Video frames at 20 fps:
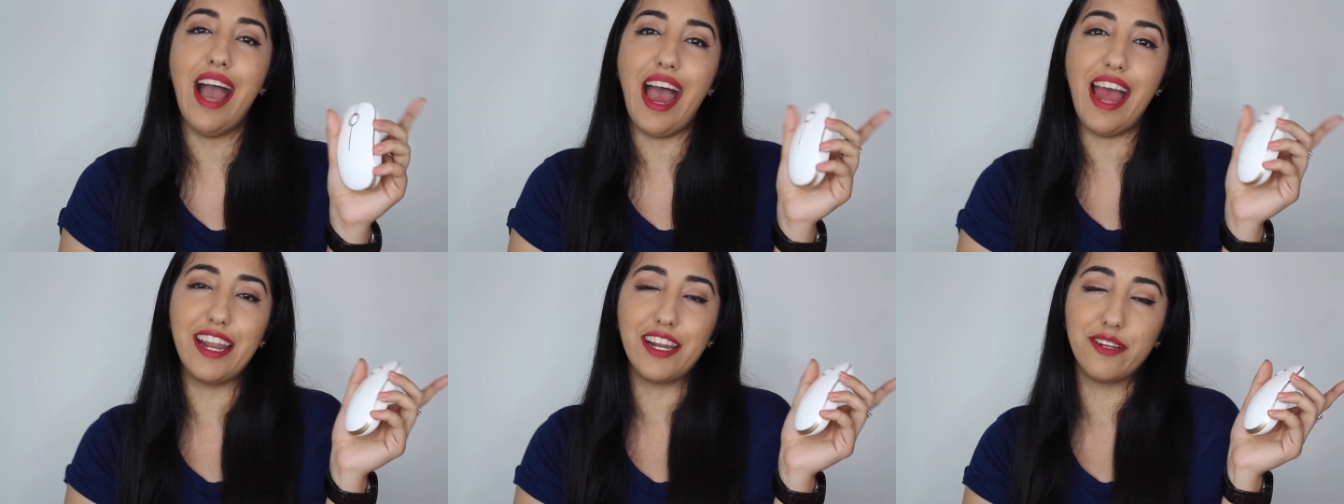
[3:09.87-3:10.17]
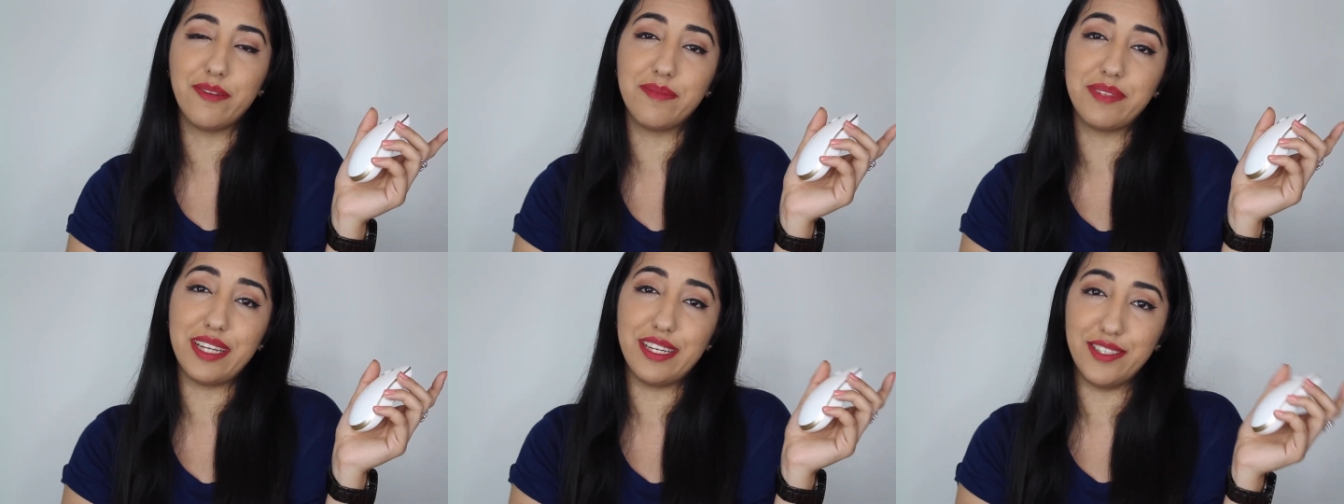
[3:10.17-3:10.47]

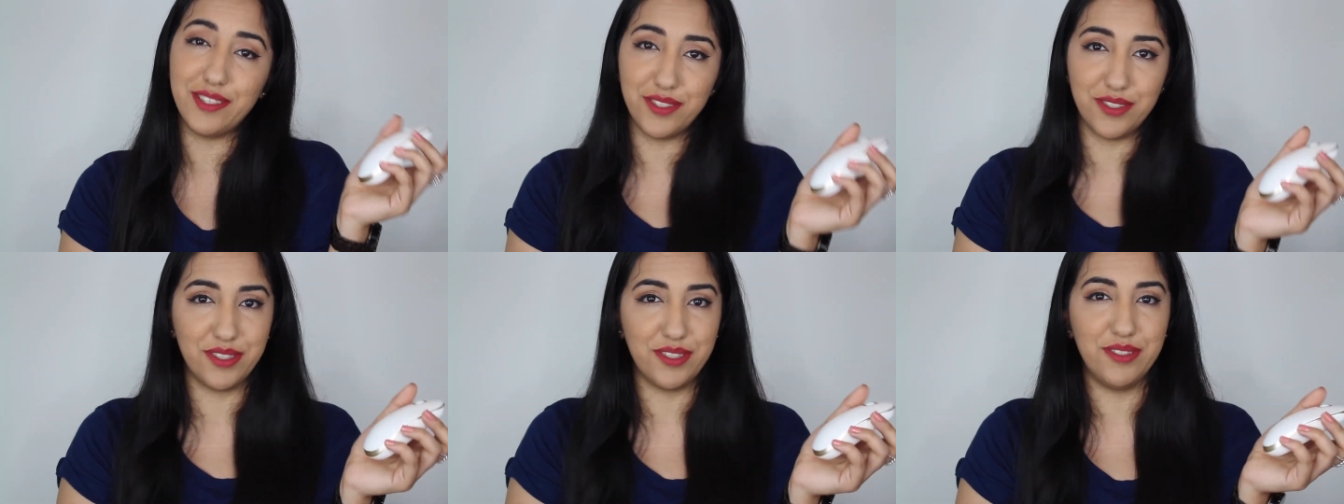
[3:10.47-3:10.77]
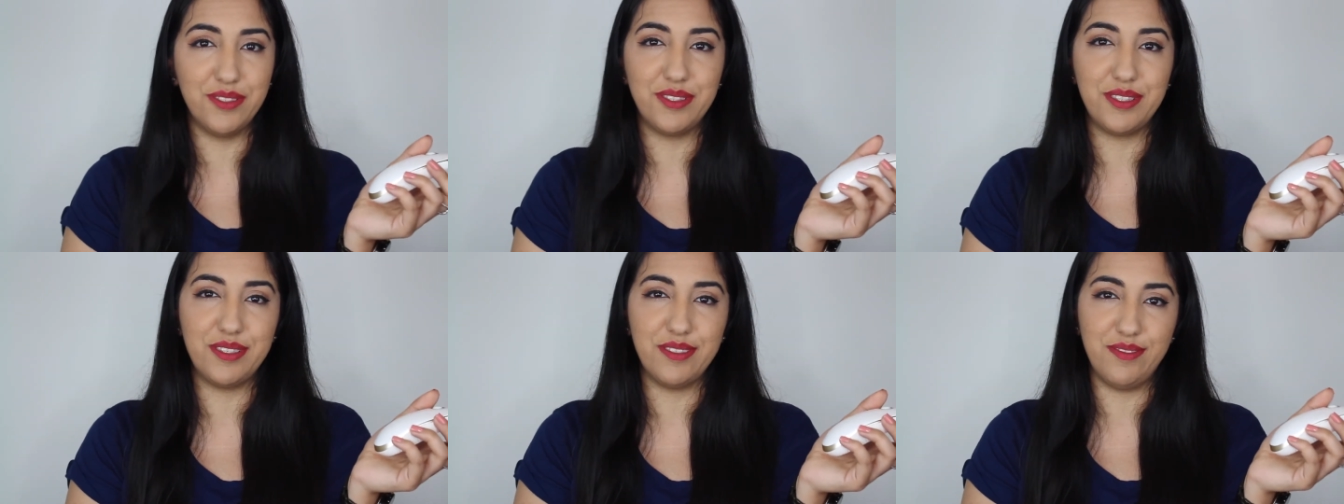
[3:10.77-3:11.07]
items I do
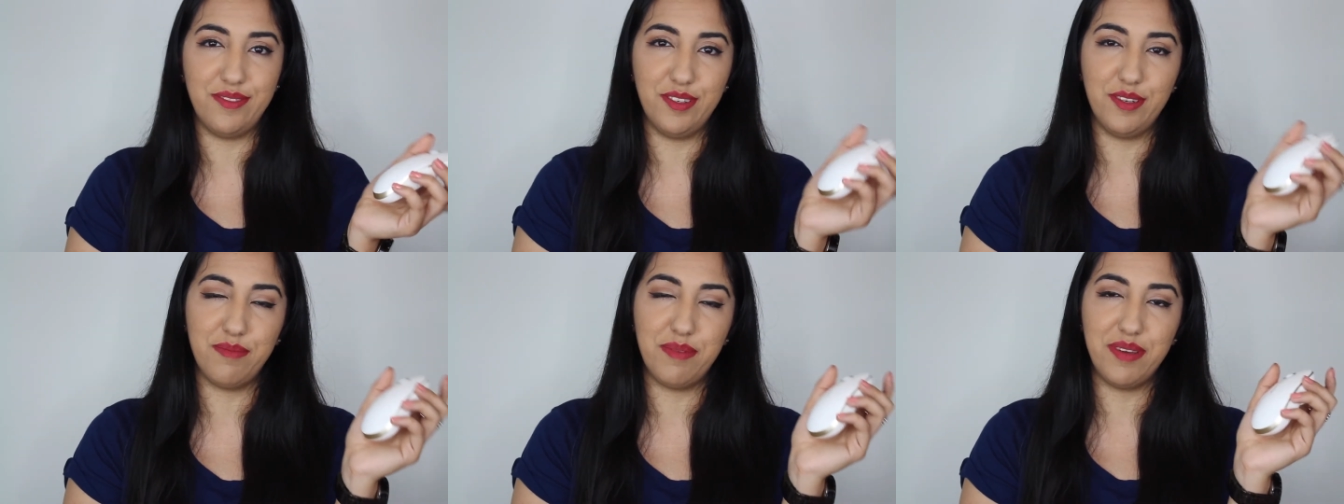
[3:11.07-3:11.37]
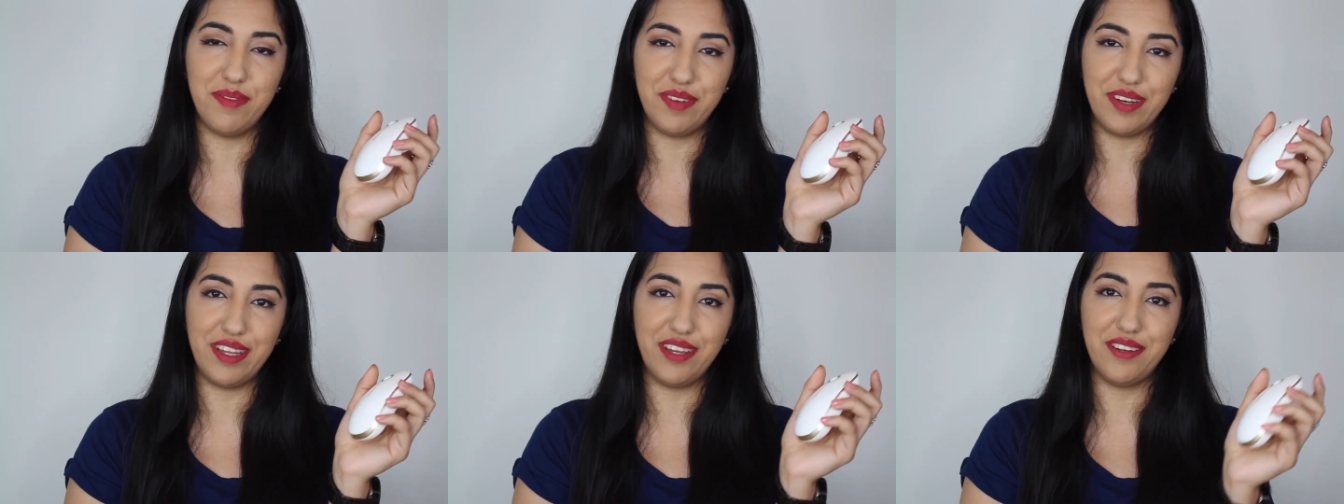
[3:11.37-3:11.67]
use to film
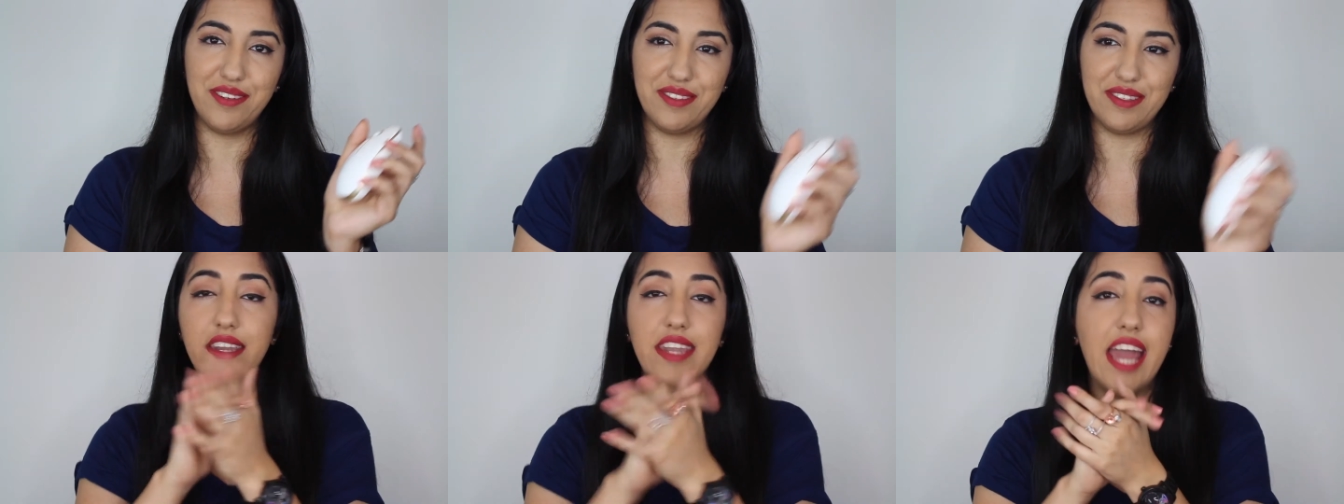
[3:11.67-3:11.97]
my videos.